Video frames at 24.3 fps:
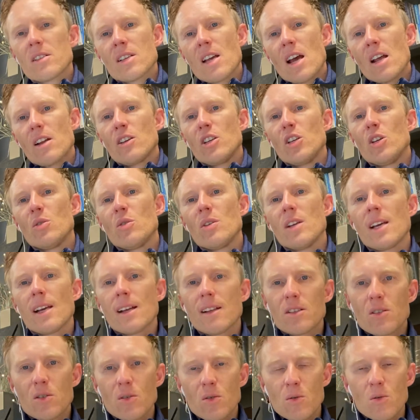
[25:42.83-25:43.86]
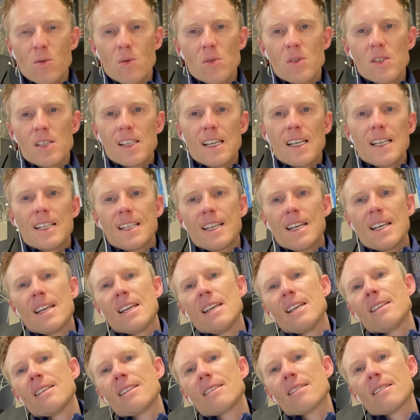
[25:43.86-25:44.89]
kind of unique to
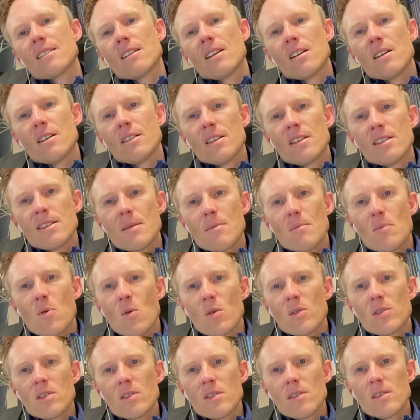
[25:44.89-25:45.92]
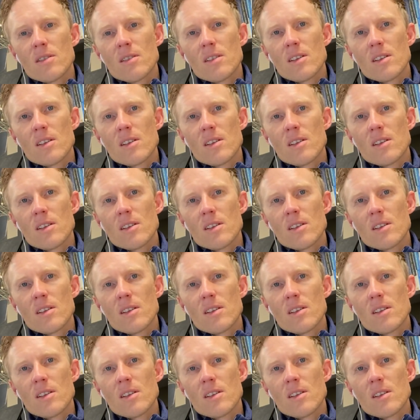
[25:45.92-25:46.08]
CTs that's important